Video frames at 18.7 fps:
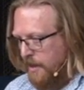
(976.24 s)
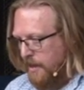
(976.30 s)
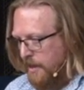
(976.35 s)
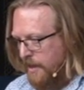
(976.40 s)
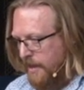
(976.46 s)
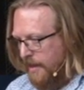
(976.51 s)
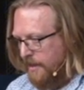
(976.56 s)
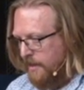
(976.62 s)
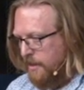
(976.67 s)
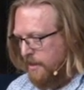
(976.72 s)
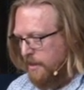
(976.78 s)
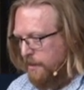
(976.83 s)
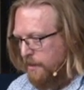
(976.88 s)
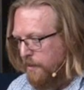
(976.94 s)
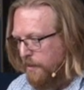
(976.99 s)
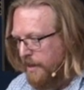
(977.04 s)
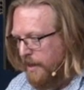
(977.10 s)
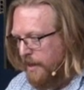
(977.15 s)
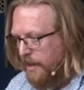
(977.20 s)
Next,
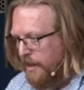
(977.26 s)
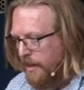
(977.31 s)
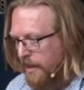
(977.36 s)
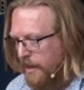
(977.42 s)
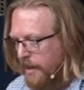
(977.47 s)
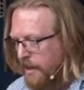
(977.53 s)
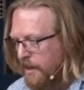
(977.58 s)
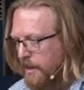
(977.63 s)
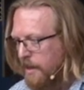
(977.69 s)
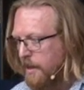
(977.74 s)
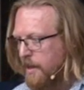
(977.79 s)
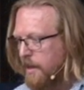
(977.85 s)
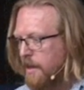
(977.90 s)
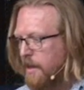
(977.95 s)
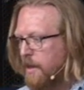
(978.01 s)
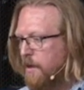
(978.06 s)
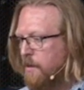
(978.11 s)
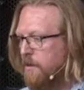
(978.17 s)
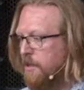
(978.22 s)
we
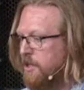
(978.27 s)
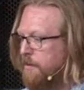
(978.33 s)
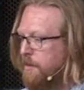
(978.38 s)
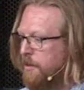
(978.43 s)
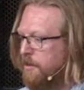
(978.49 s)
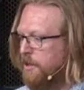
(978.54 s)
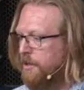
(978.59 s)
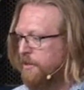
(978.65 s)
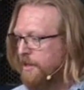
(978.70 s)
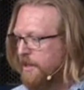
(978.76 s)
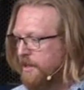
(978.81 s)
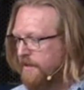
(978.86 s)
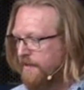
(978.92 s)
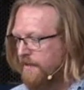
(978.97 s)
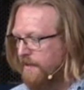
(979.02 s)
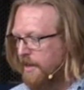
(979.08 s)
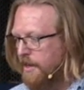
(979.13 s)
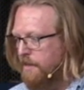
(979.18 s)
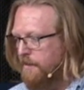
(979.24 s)
were supposed to read the
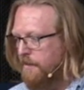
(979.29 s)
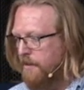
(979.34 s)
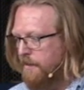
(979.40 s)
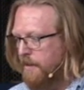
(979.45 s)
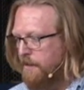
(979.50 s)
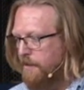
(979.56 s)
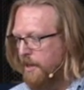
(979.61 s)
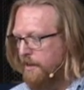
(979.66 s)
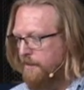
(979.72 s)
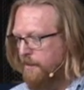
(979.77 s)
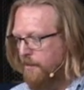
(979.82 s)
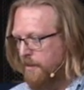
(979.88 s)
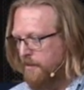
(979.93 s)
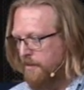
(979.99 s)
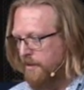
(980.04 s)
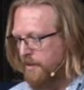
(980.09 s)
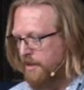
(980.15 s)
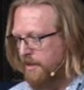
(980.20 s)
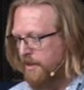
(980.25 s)
frame, but my breakpoint
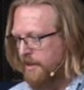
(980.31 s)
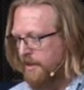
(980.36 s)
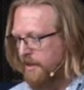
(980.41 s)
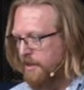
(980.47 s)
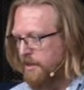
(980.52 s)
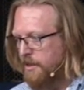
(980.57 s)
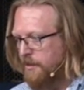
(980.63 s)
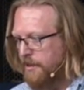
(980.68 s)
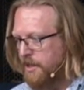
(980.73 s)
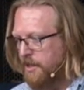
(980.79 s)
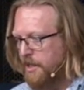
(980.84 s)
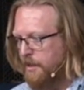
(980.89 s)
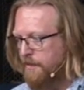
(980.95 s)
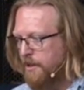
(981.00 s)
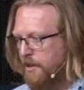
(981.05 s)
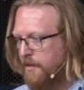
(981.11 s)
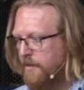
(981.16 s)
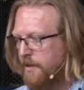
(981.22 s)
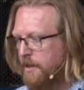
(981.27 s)
wasn't there, so it skipped
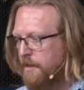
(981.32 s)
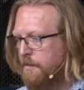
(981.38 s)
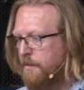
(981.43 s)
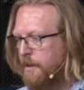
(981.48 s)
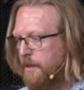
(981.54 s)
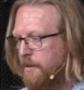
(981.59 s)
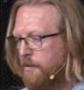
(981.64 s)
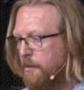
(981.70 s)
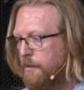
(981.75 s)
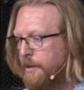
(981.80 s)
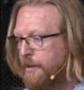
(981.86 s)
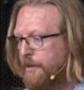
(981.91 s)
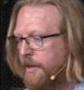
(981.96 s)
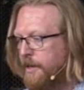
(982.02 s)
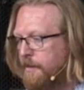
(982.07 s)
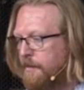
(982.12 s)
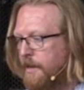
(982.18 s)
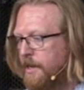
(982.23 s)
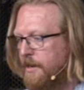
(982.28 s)
over it. But we'll be
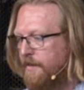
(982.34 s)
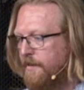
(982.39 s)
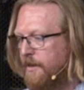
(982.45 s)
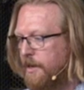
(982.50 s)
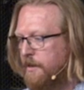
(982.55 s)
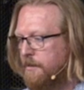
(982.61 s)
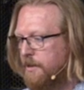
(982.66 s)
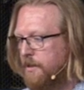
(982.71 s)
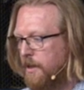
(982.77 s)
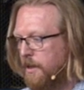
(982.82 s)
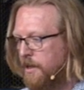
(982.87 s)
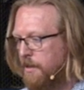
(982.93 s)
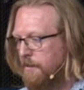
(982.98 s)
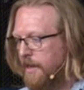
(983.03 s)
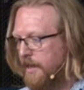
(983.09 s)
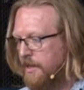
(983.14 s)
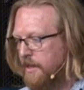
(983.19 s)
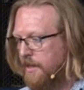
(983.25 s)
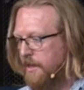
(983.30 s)
reading many frames, so I'll come
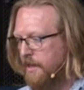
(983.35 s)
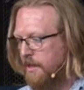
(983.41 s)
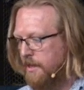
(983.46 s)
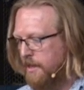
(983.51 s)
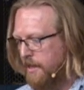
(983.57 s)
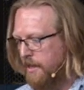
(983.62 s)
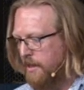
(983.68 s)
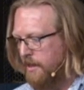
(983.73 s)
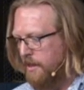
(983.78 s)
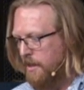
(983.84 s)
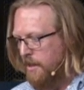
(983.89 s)
back to that in a second.